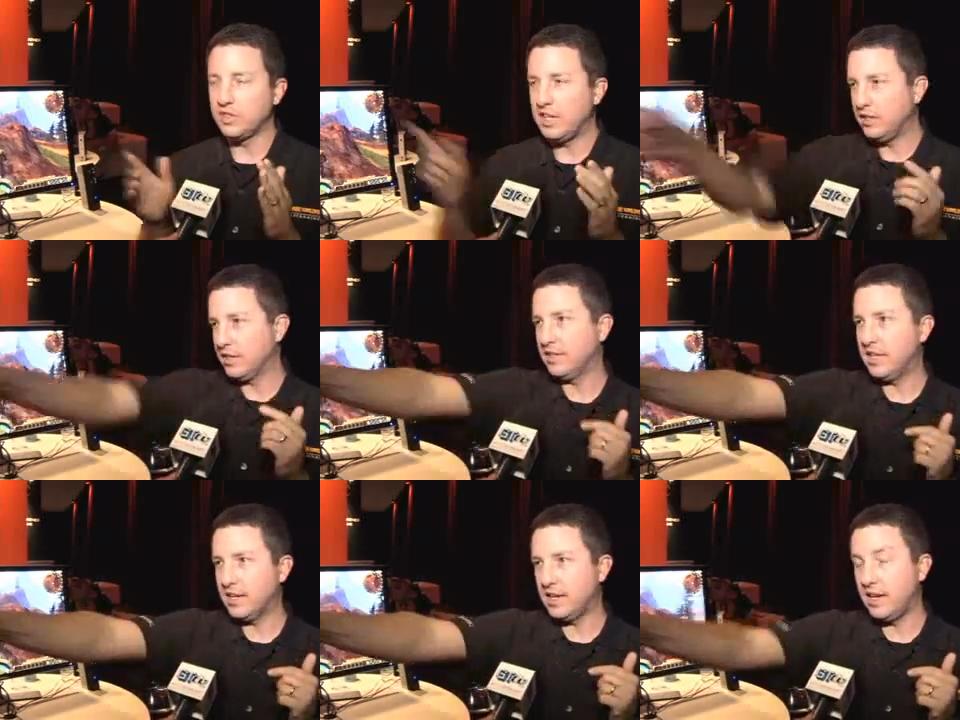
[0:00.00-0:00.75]
I look at
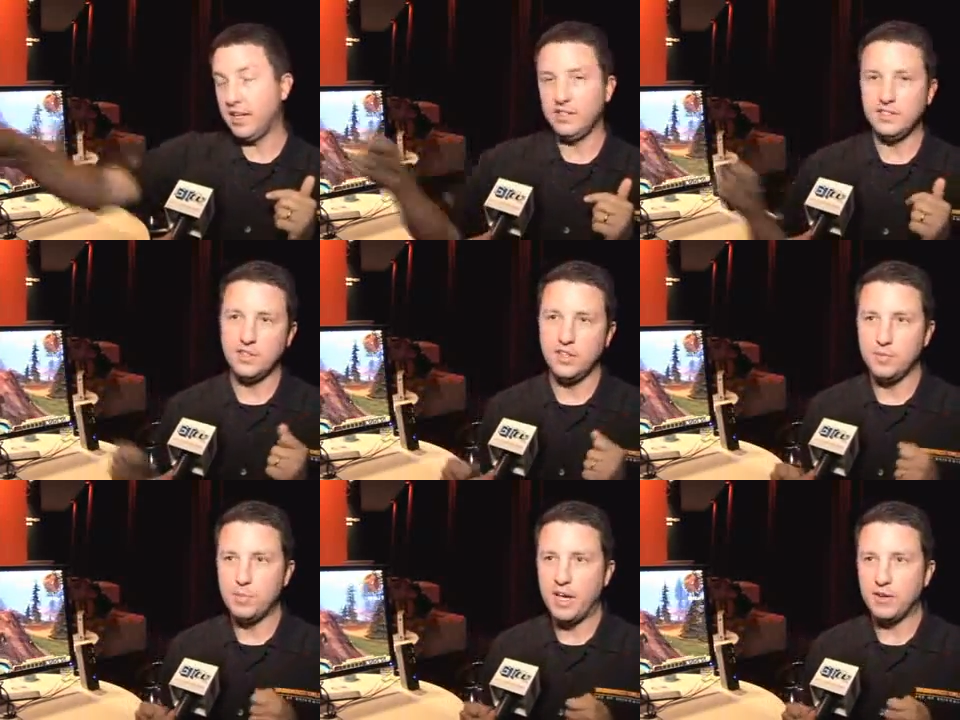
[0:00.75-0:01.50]
that guy I saw on
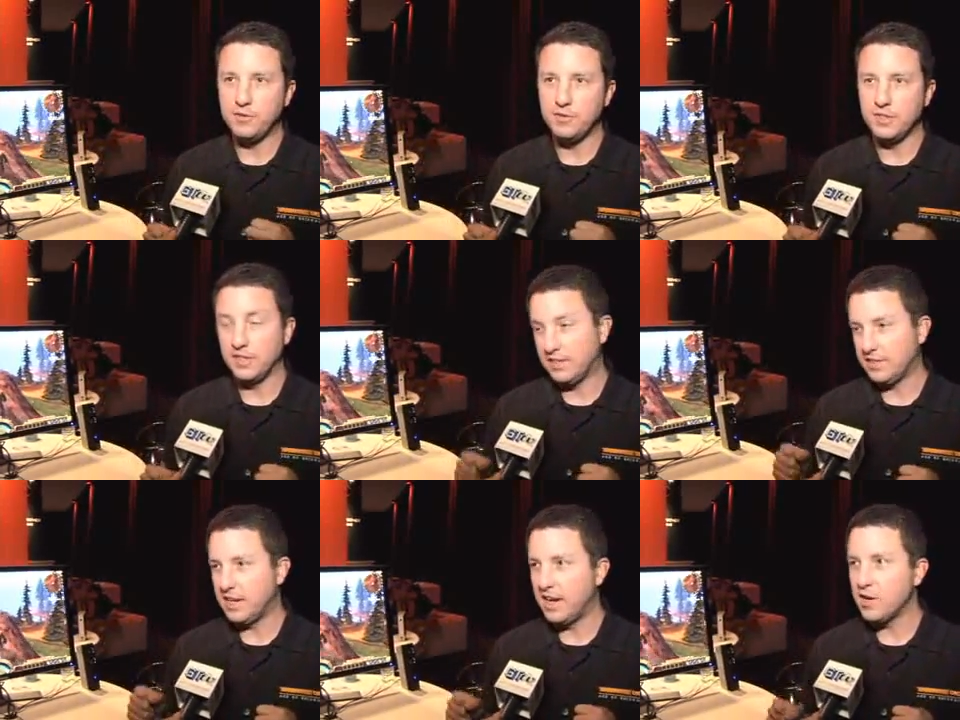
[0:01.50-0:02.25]
the battlefield,
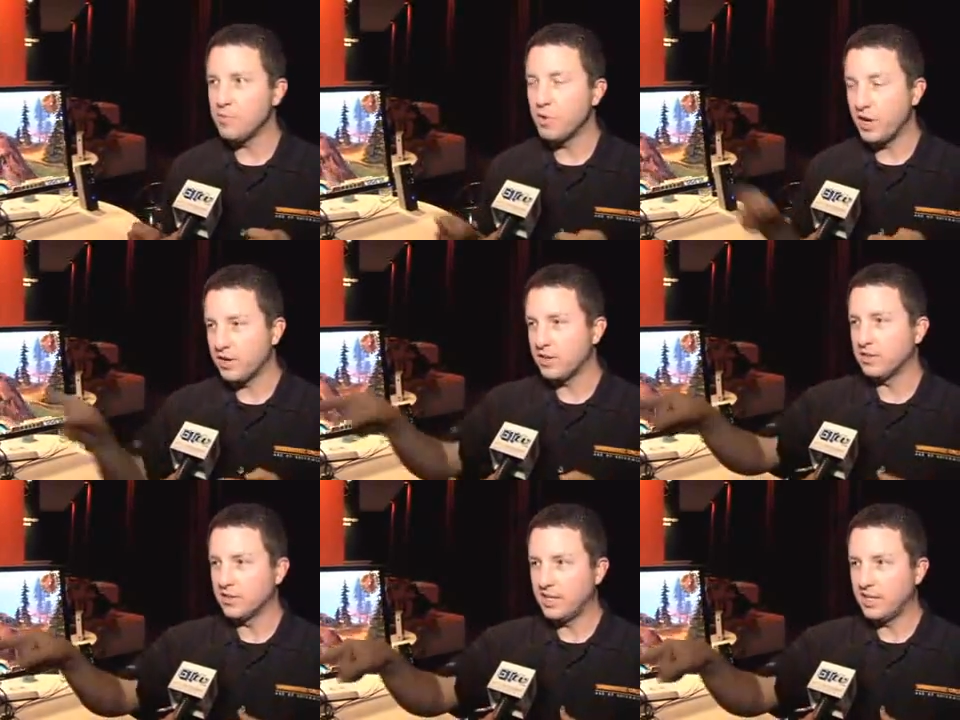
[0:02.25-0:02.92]
that's an iron breaker.